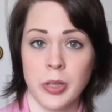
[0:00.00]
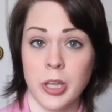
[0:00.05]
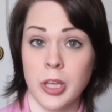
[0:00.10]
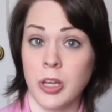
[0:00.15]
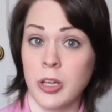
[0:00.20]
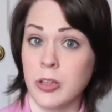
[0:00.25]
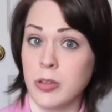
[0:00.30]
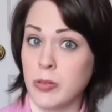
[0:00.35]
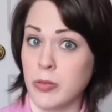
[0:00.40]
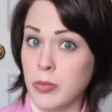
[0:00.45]

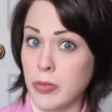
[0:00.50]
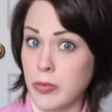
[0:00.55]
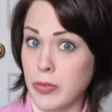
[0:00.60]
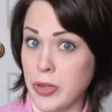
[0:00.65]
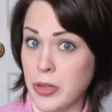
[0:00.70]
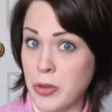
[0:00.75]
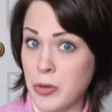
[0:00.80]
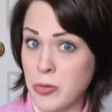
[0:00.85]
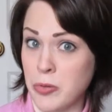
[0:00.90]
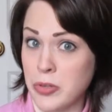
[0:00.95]

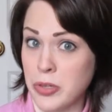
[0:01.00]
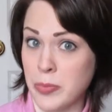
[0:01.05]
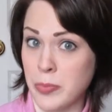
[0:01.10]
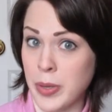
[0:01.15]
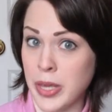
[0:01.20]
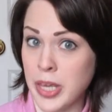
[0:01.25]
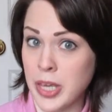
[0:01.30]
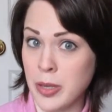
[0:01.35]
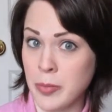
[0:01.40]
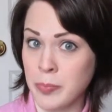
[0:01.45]
Confuse
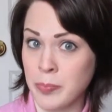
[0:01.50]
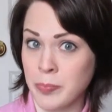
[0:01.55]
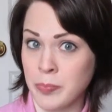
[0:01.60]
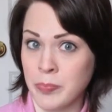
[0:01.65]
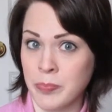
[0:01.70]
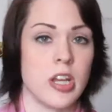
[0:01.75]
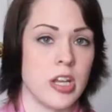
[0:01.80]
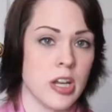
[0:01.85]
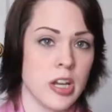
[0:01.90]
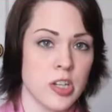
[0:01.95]
me.
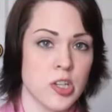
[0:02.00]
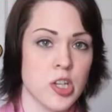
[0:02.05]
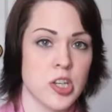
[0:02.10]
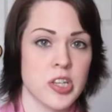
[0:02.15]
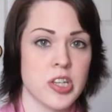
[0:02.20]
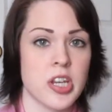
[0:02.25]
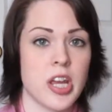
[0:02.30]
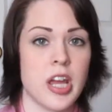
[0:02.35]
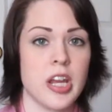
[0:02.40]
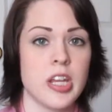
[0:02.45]
And not
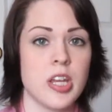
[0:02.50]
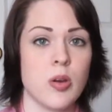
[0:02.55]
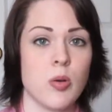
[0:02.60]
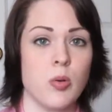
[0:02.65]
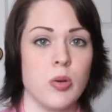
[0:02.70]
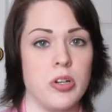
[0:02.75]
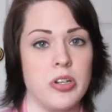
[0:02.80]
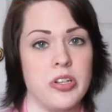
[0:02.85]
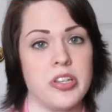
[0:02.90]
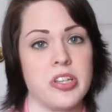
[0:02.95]
just any
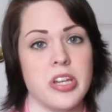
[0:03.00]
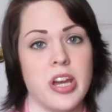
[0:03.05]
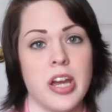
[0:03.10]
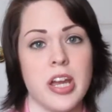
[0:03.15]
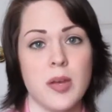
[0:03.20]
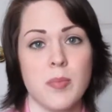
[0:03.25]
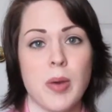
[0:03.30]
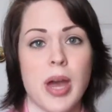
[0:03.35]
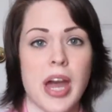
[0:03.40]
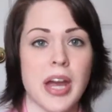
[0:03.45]
horse,
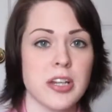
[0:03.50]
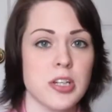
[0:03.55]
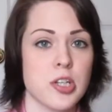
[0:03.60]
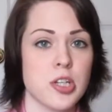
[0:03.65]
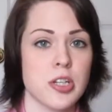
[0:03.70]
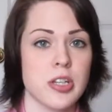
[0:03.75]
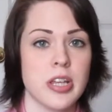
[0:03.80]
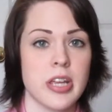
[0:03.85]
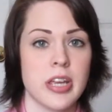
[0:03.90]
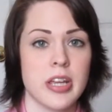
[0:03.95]
I am
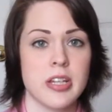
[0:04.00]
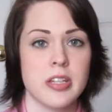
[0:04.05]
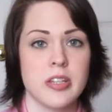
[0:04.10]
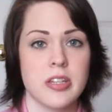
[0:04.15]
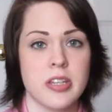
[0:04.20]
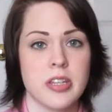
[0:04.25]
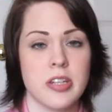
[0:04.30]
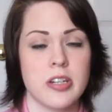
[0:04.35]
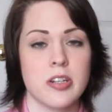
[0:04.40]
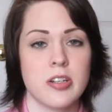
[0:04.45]
actually
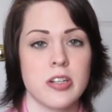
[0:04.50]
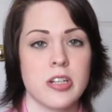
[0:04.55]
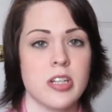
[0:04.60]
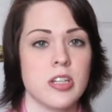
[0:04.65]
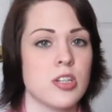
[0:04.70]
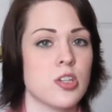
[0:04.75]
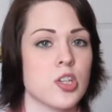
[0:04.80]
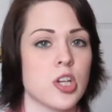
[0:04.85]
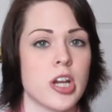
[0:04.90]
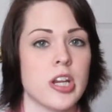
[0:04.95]
considered
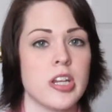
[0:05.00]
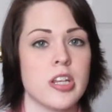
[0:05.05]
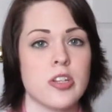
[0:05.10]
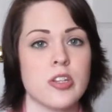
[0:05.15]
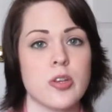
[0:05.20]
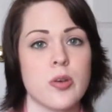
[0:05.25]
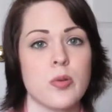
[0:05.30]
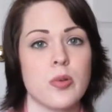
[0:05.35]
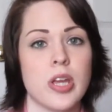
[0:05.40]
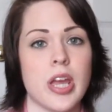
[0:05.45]
in the
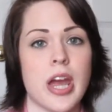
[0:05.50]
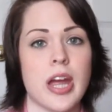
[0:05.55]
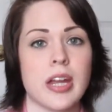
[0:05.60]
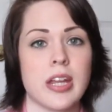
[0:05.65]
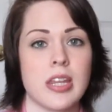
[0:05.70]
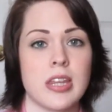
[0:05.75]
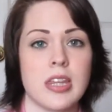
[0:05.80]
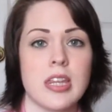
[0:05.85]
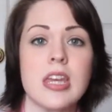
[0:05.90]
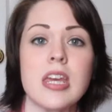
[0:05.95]
Chinese
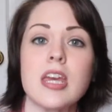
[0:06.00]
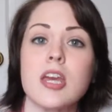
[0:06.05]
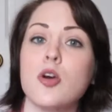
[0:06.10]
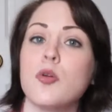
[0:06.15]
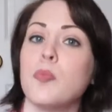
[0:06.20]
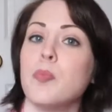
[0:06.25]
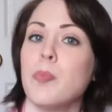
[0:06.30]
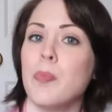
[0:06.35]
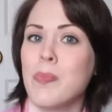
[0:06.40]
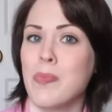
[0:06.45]
zodiac
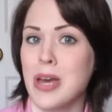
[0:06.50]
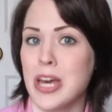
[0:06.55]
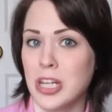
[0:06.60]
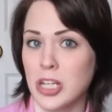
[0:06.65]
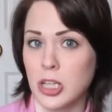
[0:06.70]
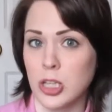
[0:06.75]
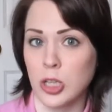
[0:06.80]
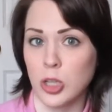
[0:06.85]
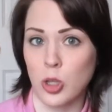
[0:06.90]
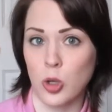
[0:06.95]
the
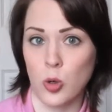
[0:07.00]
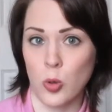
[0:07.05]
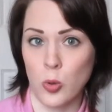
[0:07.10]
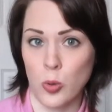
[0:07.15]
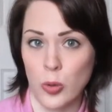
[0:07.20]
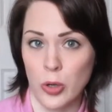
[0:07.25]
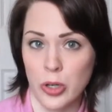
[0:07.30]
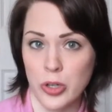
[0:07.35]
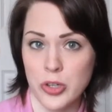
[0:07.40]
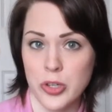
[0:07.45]
metal
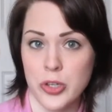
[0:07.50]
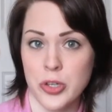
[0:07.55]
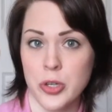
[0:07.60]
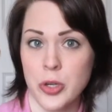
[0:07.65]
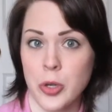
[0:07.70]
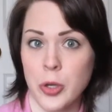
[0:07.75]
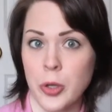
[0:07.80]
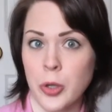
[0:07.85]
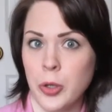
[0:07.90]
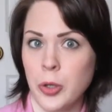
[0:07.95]
horse.
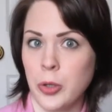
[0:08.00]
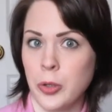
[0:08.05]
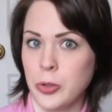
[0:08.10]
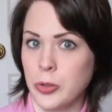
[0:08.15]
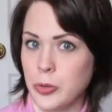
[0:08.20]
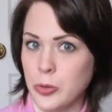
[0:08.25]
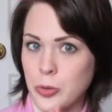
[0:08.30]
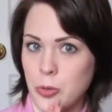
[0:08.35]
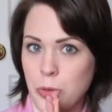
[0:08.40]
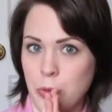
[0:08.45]

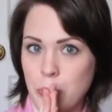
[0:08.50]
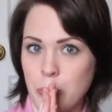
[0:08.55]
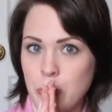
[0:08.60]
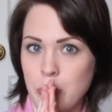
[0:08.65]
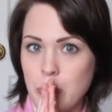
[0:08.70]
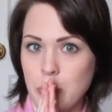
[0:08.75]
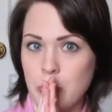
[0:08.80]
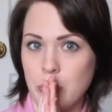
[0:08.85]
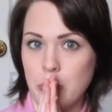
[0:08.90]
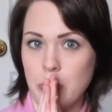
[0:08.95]

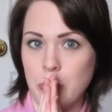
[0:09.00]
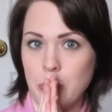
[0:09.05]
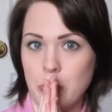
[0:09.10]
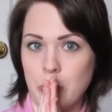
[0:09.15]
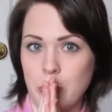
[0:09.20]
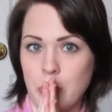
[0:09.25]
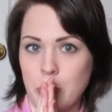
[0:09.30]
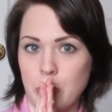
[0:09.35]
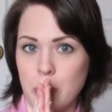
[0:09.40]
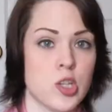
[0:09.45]

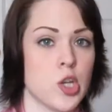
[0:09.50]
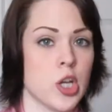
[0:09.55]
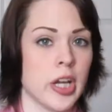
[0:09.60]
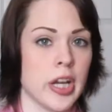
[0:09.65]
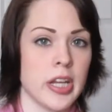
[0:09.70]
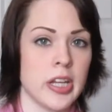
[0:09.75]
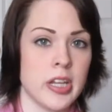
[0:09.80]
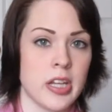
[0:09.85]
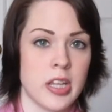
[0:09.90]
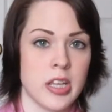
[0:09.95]
Ooh.
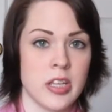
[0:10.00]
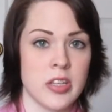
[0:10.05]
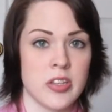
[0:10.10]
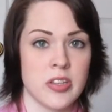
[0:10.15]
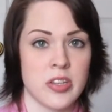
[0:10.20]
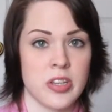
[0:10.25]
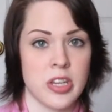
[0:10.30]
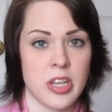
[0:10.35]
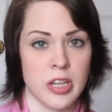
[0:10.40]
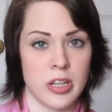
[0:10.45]

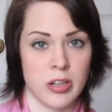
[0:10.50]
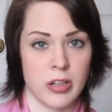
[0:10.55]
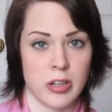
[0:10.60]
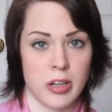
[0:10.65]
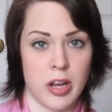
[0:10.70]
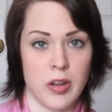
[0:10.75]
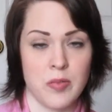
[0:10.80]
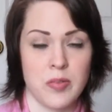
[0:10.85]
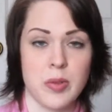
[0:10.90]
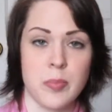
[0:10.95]
Chinese
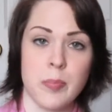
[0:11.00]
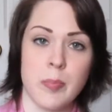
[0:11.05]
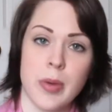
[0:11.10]
year of the